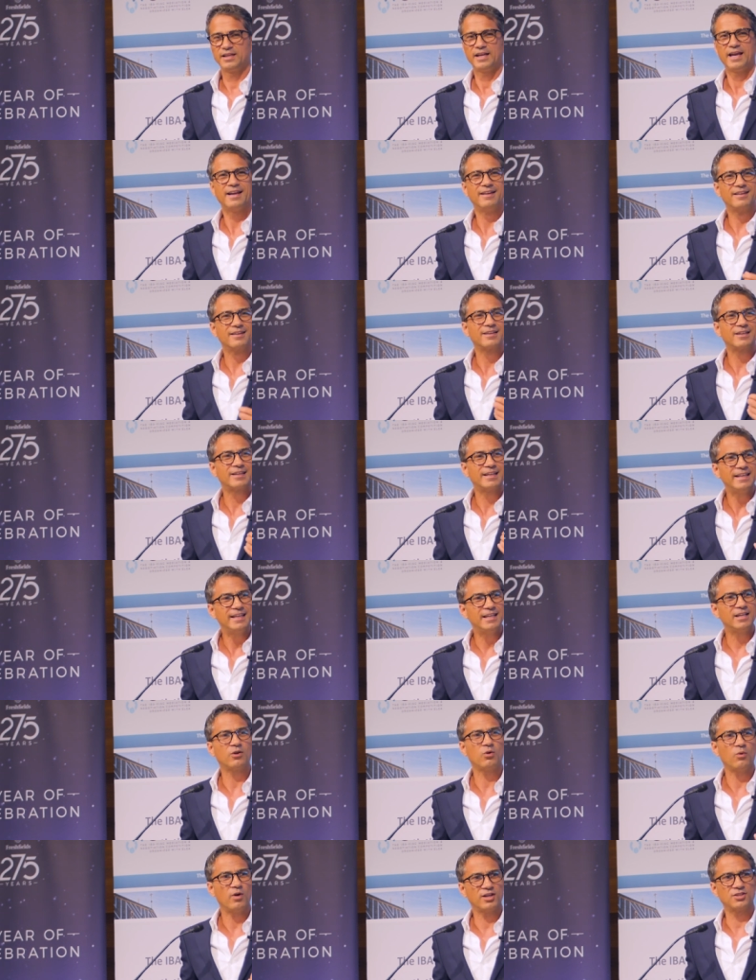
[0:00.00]
And the key
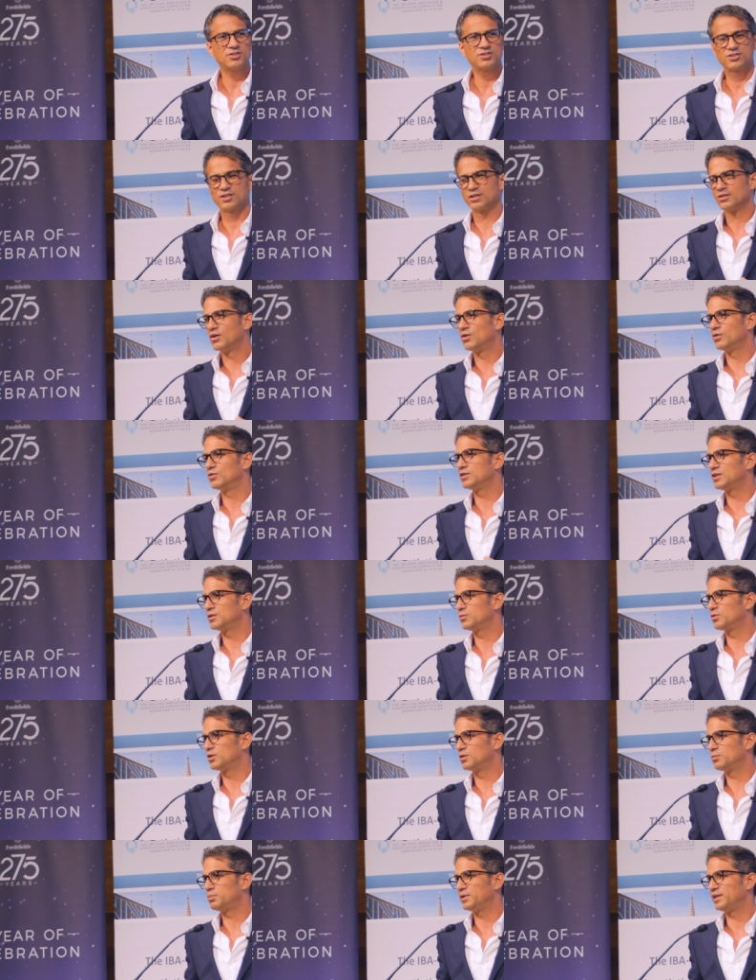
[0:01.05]
question only
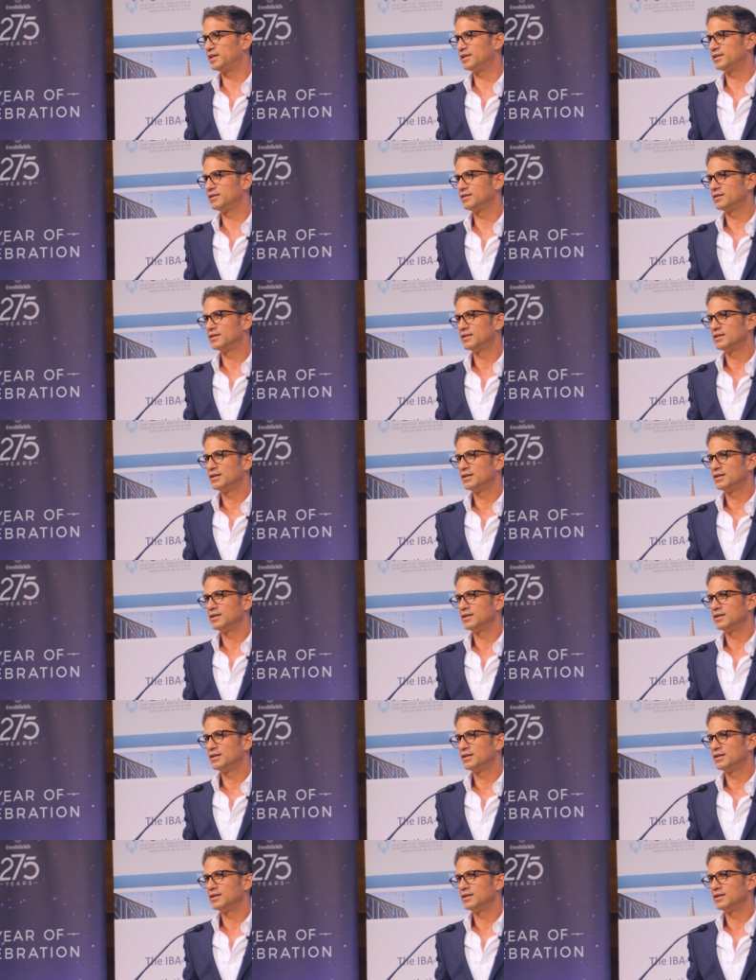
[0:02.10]
will be,